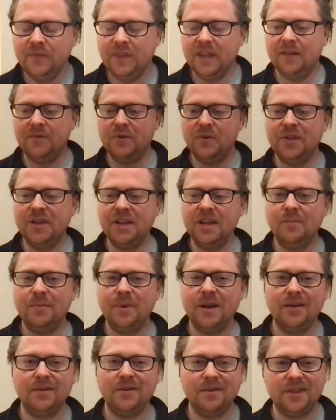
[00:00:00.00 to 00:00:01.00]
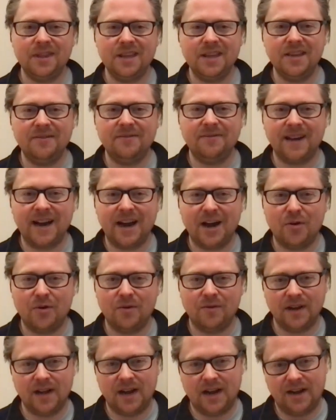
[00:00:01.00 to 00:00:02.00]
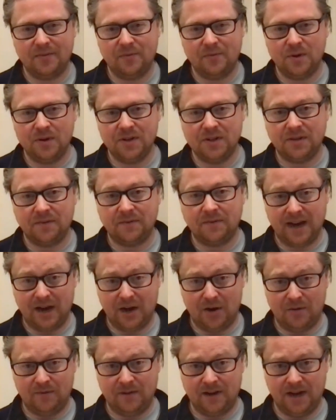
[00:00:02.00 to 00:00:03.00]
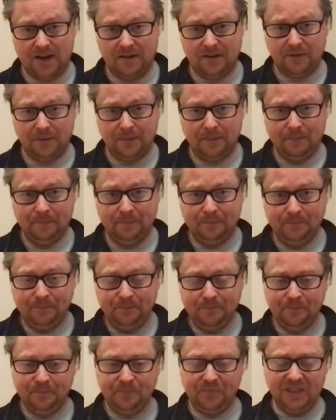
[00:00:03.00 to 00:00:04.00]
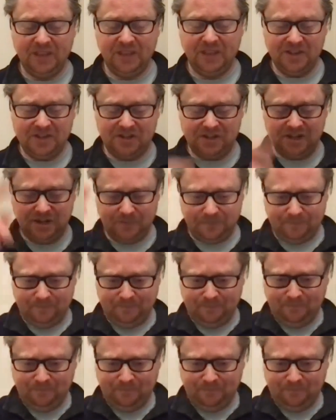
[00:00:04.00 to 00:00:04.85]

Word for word: If you think about the flower of life, what is the flower of life? It is a